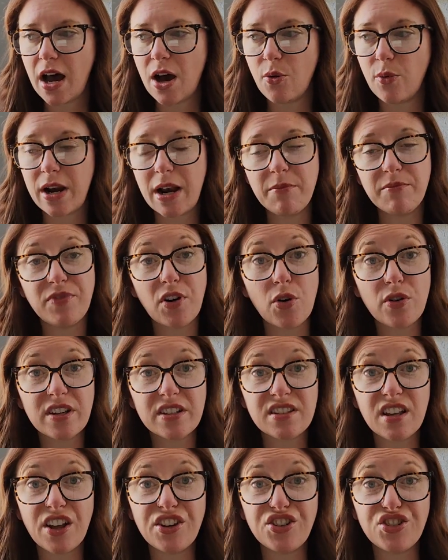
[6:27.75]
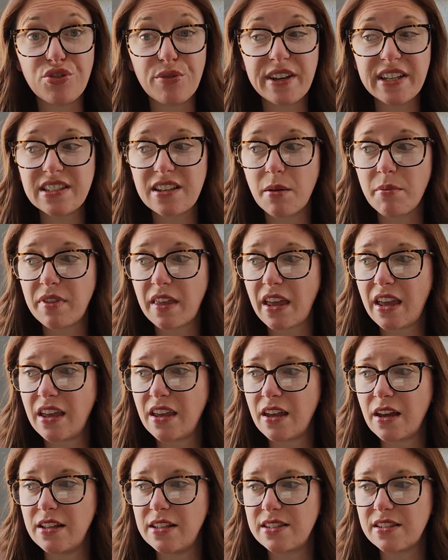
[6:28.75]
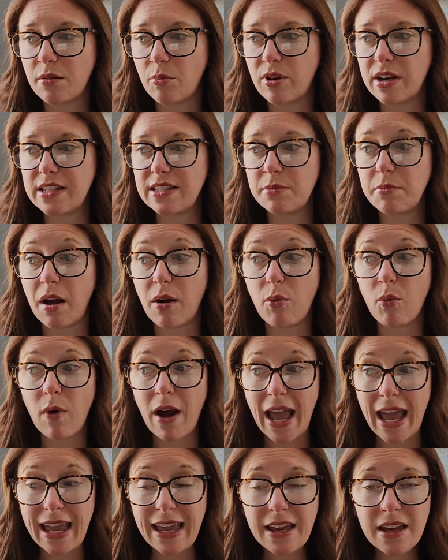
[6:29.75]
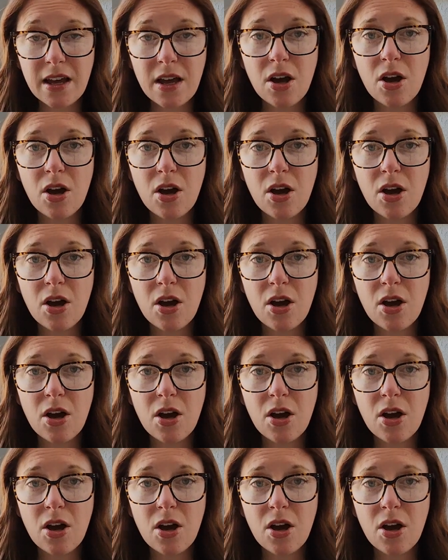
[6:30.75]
When I'm focused on doing something and someone is in my way,